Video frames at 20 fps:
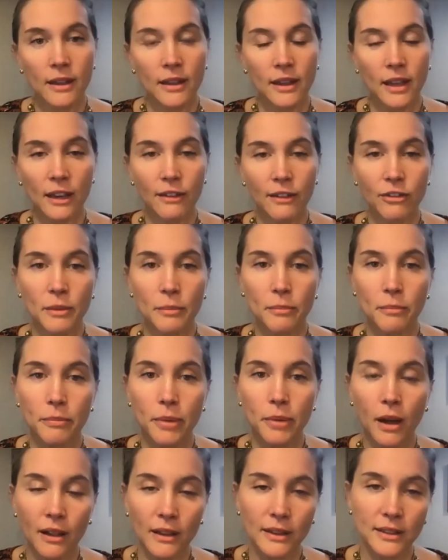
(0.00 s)
every
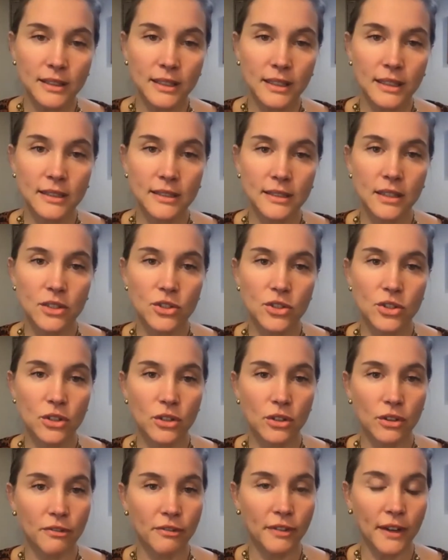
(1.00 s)
policy decision
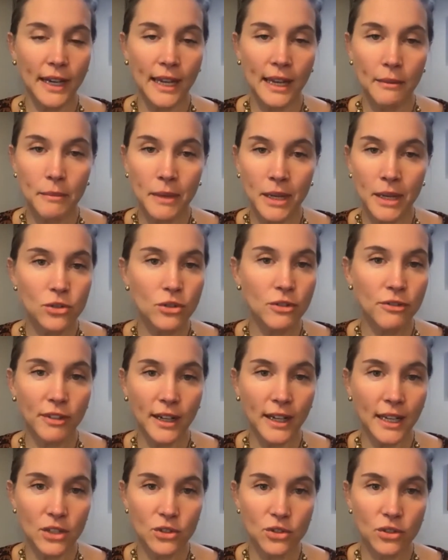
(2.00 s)
or finan- major
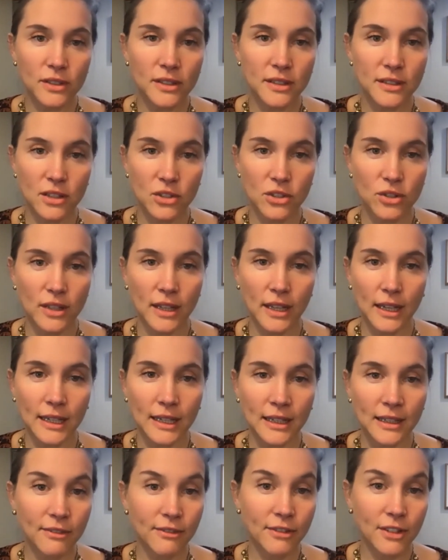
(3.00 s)
financial decision that
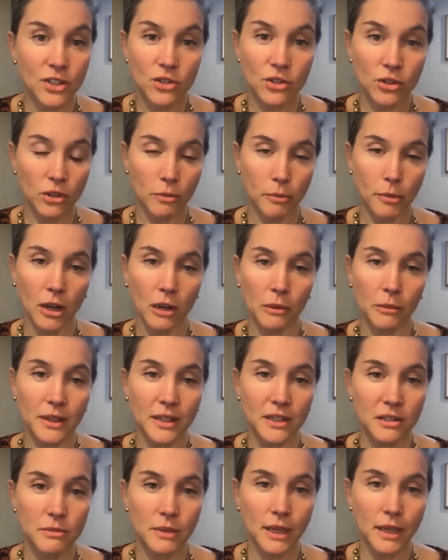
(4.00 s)
any division or department
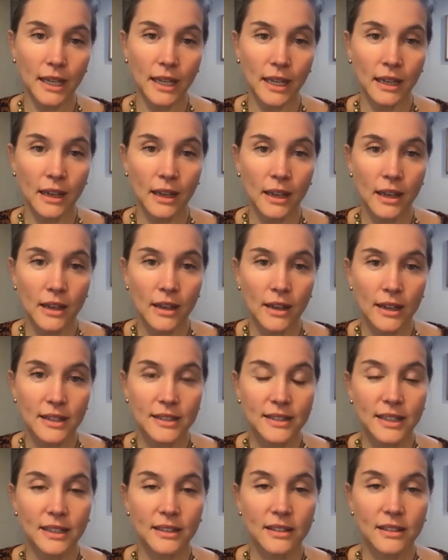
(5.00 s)
is making
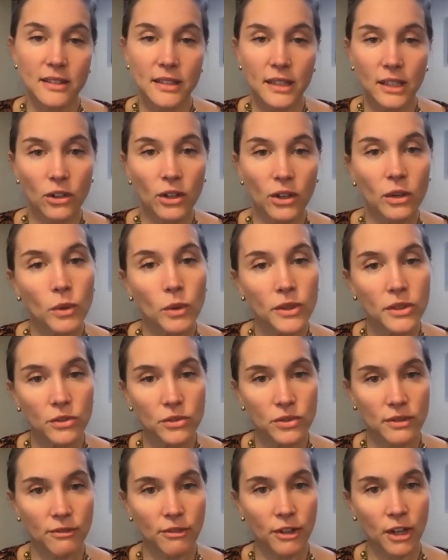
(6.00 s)
is considering what
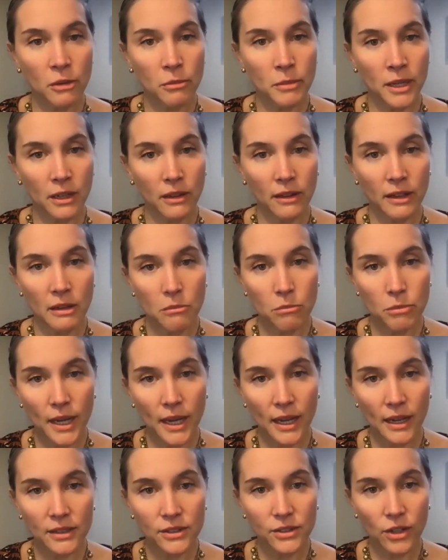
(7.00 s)
those environmental
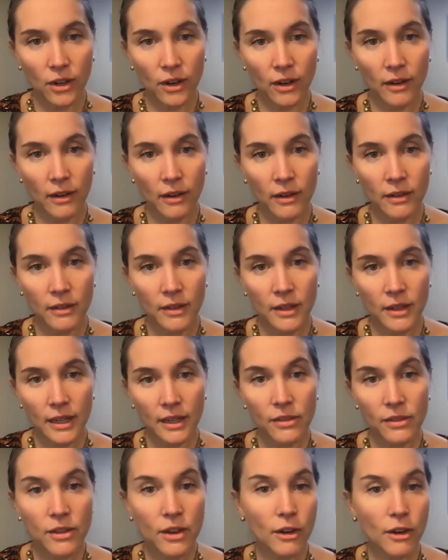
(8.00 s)
impacts are
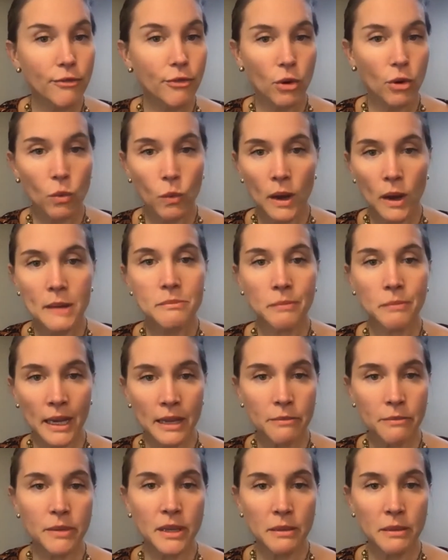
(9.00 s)
and therefore what
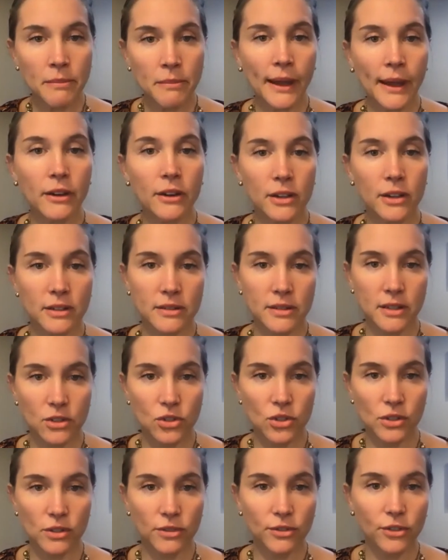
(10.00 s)
might be better
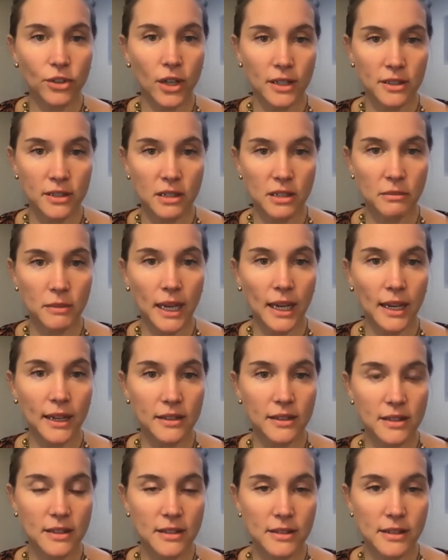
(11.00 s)
decisions for us to make
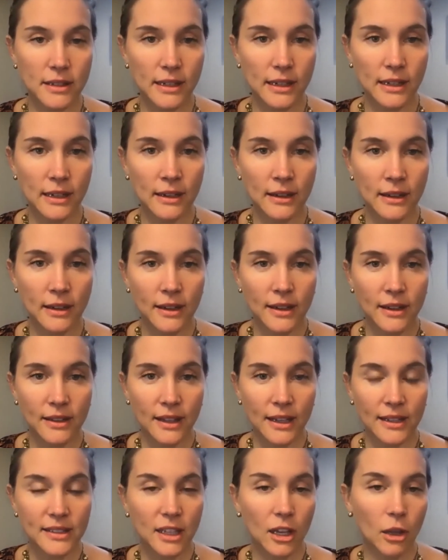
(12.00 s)
as a city.
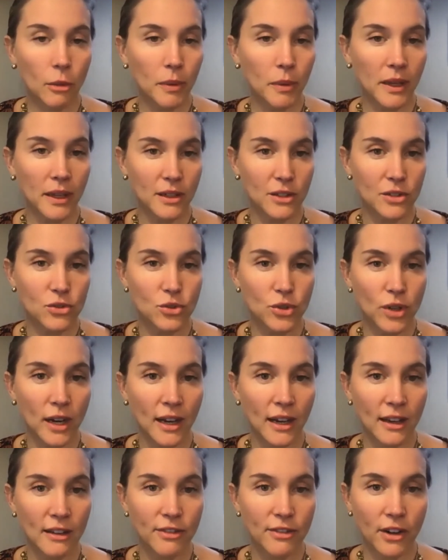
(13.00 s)
That's helping us
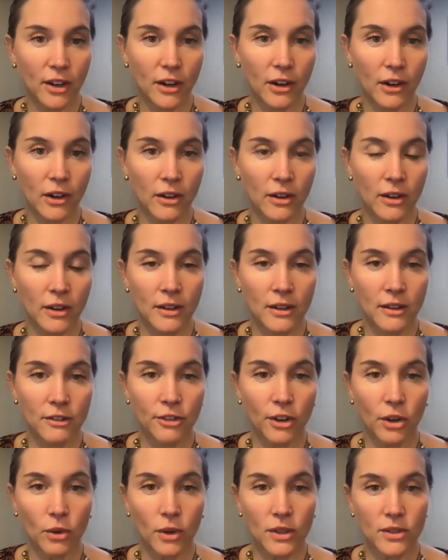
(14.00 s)
drive our
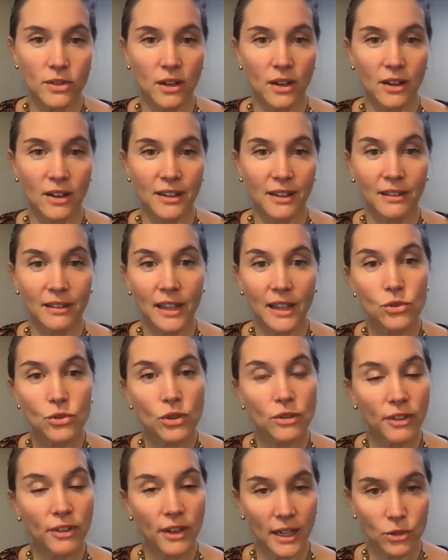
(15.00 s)
focus on
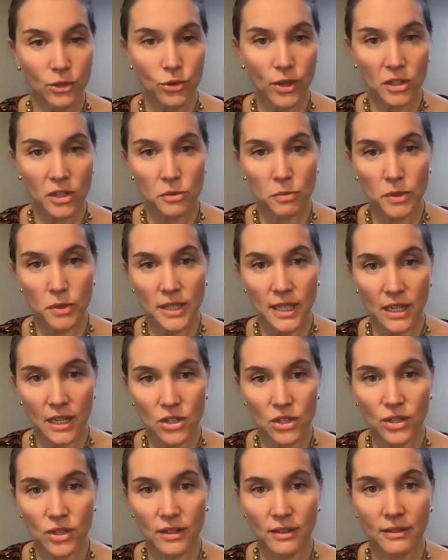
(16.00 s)
electrifying
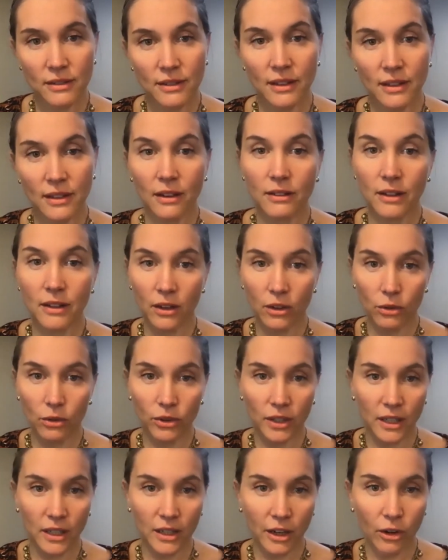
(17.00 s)
transportation, not
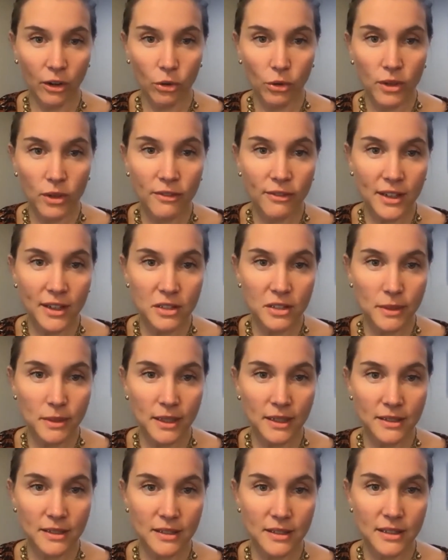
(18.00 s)
only in our own investment
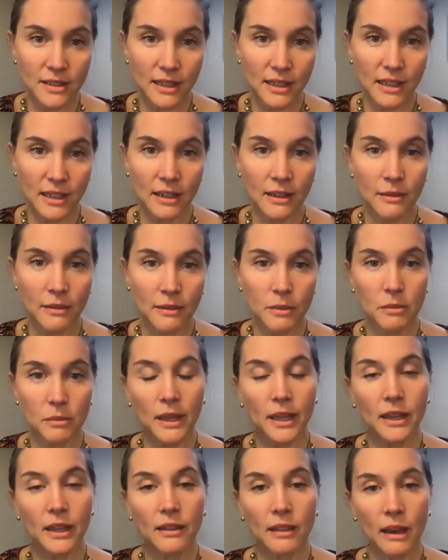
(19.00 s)
as a city, but
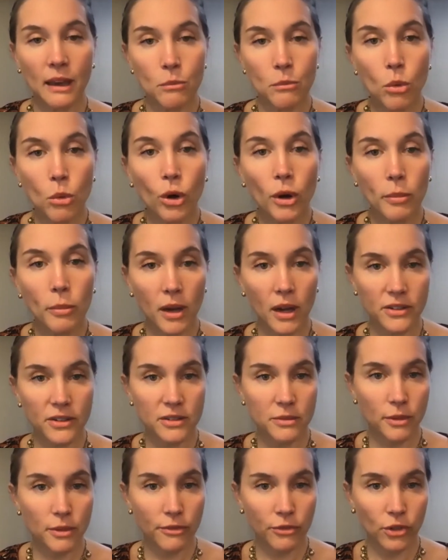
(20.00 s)
making that more
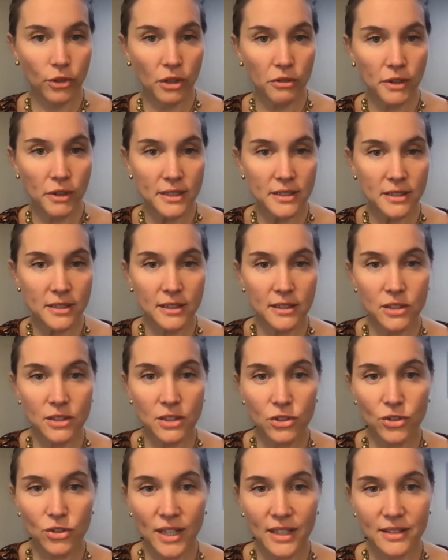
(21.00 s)
possible for our residents to
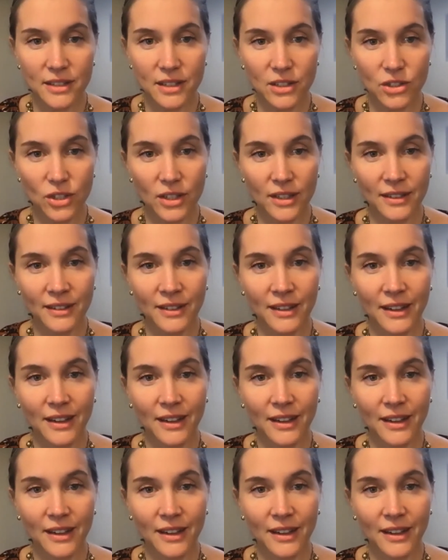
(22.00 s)
transition